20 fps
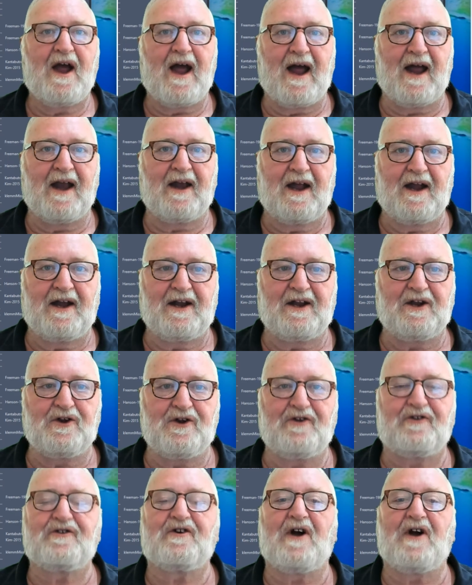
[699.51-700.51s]
and any
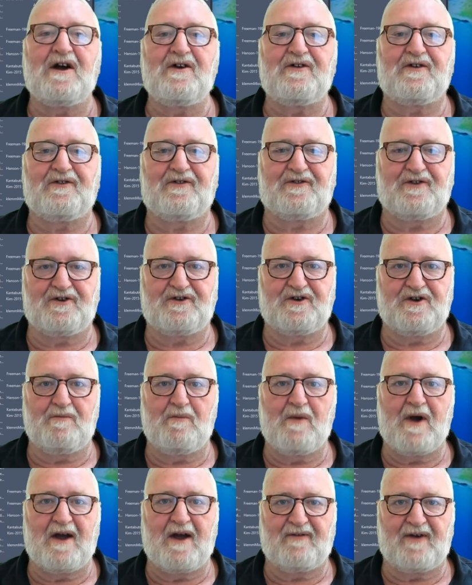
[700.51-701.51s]
use cases that you
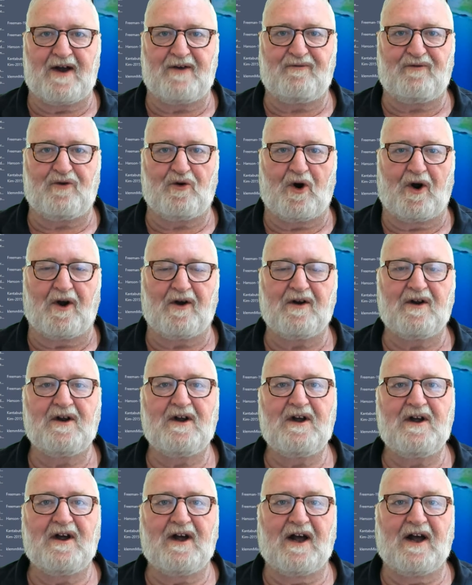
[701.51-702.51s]
may have had for it.
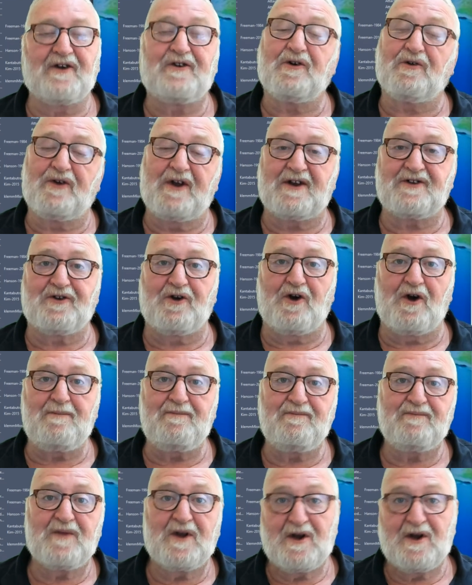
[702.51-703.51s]
Until next time,